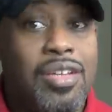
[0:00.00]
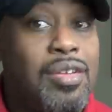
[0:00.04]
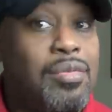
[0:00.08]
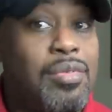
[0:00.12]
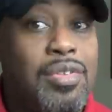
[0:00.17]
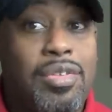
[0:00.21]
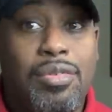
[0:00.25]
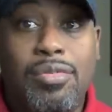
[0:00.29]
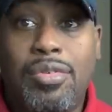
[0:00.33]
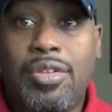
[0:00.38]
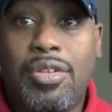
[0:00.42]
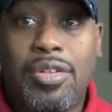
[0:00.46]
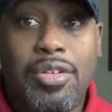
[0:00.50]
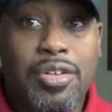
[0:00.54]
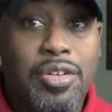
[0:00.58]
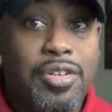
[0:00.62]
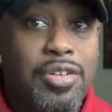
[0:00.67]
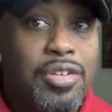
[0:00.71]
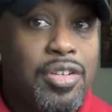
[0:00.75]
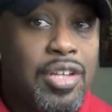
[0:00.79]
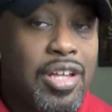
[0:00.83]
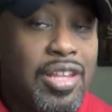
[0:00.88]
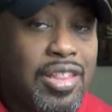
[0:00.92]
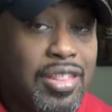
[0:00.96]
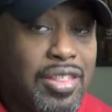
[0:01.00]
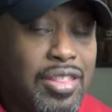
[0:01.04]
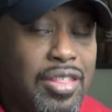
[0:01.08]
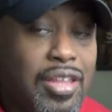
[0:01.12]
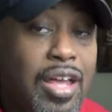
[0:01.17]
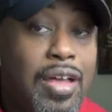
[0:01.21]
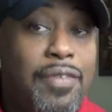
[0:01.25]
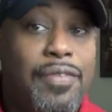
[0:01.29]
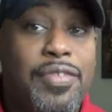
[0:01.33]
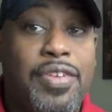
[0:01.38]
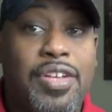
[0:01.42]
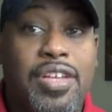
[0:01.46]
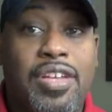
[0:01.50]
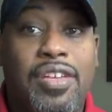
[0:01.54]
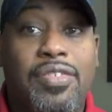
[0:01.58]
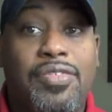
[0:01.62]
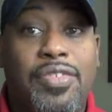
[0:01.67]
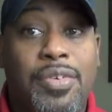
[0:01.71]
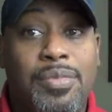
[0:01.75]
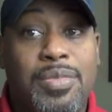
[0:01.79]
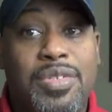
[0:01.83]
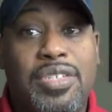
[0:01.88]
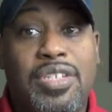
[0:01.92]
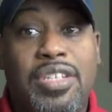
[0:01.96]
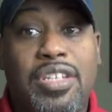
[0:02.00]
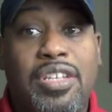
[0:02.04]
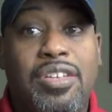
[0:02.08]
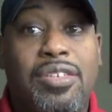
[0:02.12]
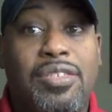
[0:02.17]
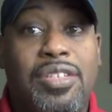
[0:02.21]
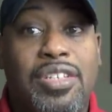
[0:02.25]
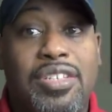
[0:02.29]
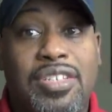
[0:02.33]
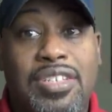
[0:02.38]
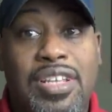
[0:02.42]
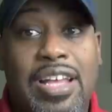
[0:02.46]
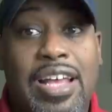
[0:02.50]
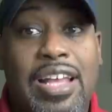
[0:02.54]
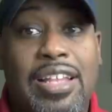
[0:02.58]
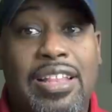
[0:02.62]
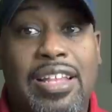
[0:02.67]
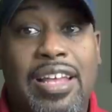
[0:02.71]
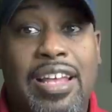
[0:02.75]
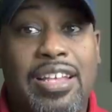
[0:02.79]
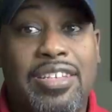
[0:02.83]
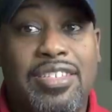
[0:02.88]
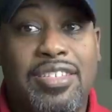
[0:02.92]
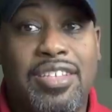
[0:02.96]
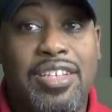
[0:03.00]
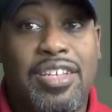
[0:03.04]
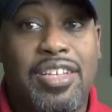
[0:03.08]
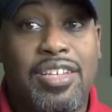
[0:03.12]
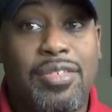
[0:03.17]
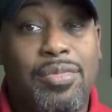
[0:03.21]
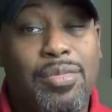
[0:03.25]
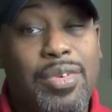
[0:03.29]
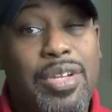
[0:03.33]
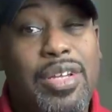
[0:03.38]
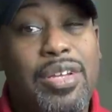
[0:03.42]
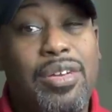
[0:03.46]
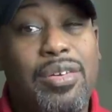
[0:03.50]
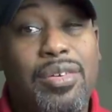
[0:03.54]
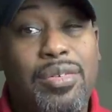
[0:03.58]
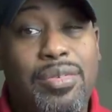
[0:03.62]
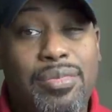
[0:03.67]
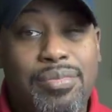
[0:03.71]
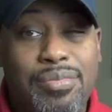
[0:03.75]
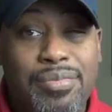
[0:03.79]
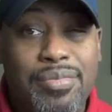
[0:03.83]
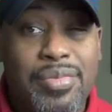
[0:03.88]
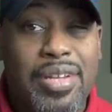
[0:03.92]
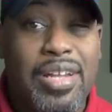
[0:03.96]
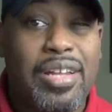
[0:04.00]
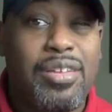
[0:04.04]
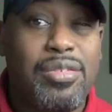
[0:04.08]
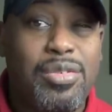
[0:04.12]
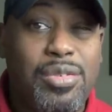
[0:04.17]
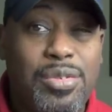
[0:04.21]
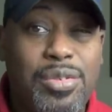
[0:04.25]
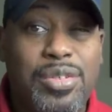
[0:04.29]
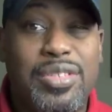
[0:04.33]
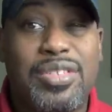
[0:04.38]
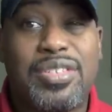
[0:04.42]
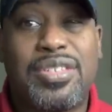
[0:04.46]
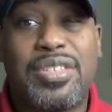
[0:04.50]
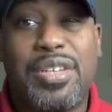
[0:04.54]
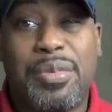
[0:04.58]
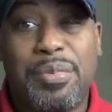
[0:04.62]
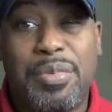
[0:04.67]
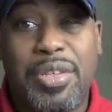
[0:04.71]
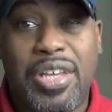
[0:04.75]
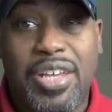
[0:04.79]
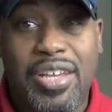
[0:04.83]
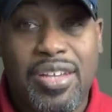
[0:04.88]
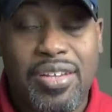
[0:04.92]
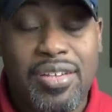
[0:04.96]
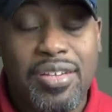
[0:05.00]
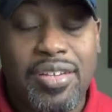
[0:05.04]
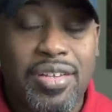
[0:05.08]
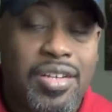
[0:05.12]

You will learn nothing from sitting on the sidelines thinking, well, I'll do it someday.